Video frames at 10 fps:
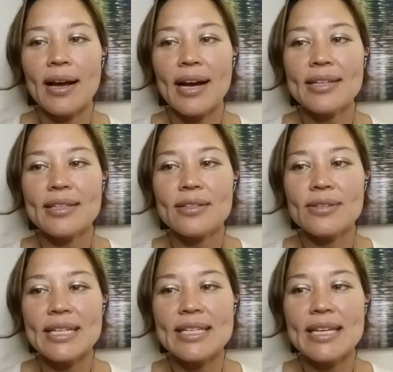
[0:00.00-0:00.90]
I did a
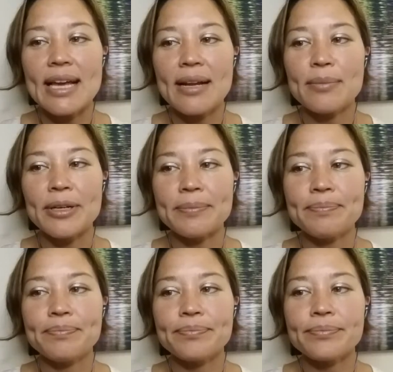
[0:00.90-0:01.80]
green tea enema,
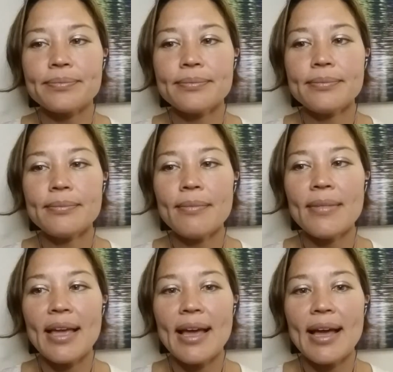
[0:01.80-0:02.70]

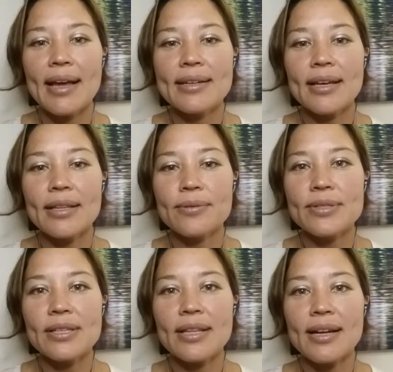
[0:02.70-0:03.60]
and there
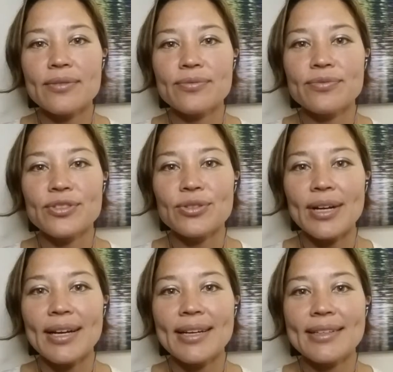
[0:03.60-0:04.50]
was a lot of
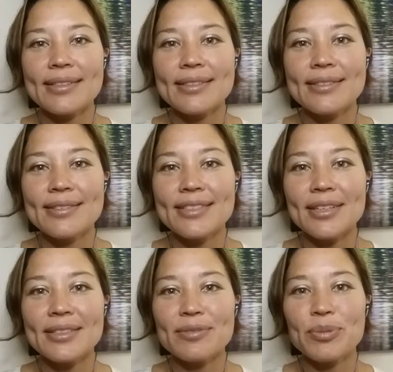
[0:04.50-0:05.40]
dry
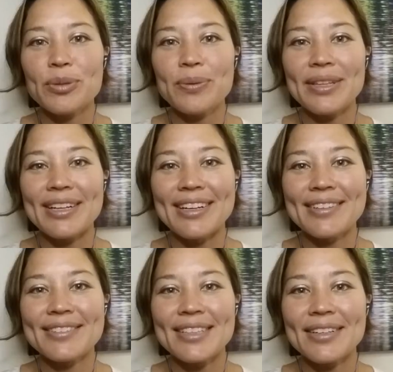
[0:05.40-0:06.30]
chunks of poop in
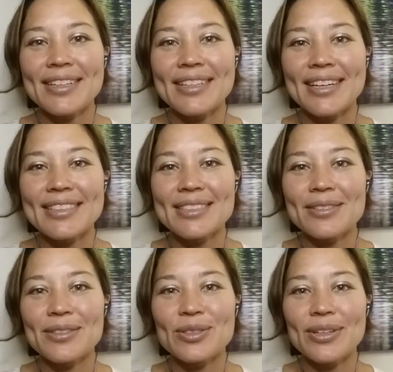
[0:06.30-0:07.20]
there. Sorry guys to
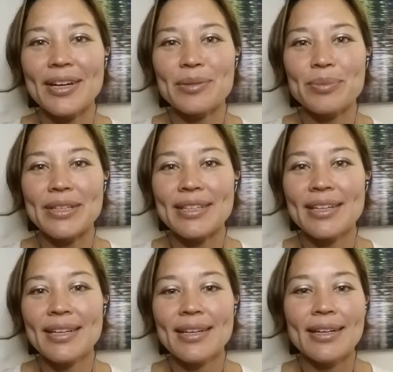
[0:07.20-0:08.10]
gross you out, but
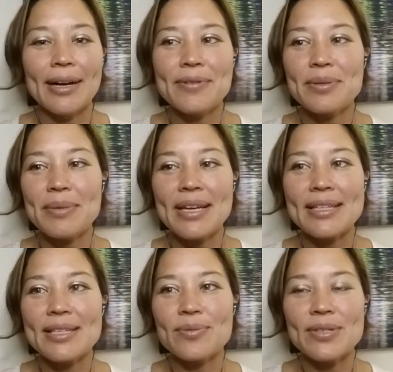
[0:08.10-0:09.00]
I was
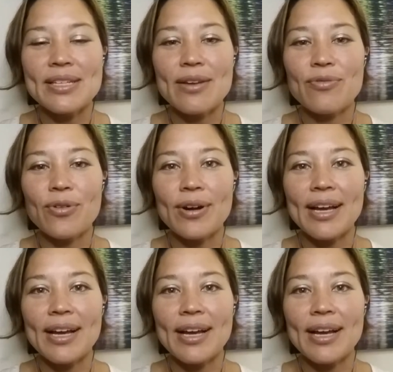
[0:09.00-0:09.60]
amazed. This was day 4.